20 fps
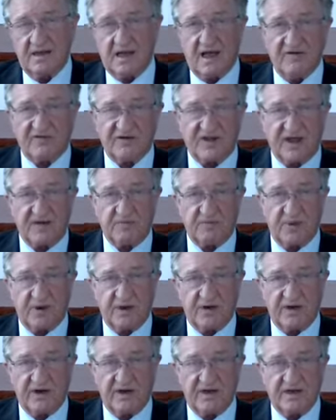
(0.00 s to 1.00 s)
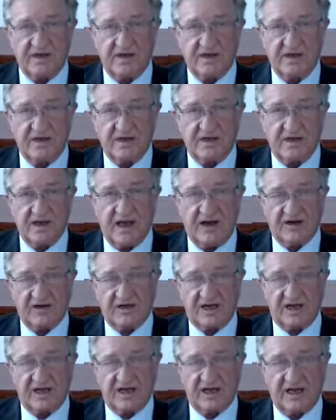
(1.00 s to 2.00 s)
over that period,
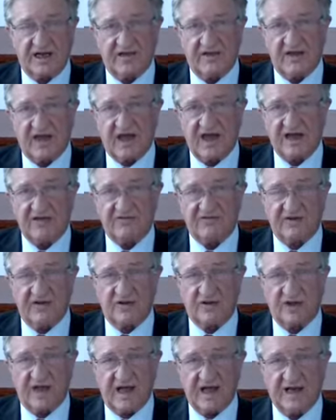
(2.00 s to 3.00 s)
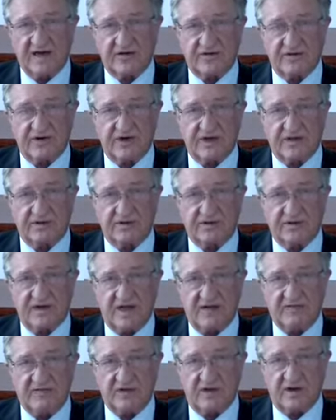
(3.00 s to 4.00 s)
and clearly the AFL can't agree to it
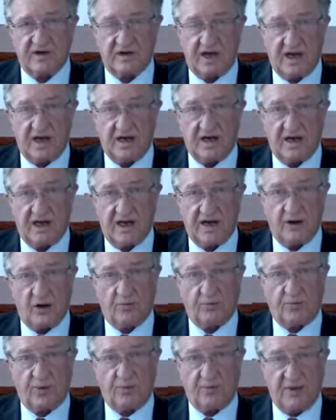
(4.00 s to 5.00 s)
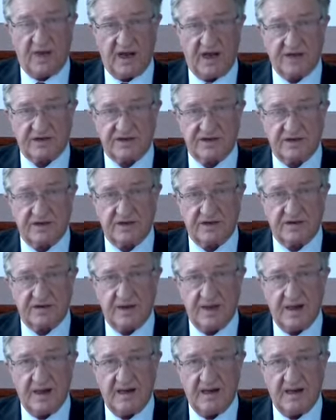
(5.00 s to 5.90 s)
and are not prepared to,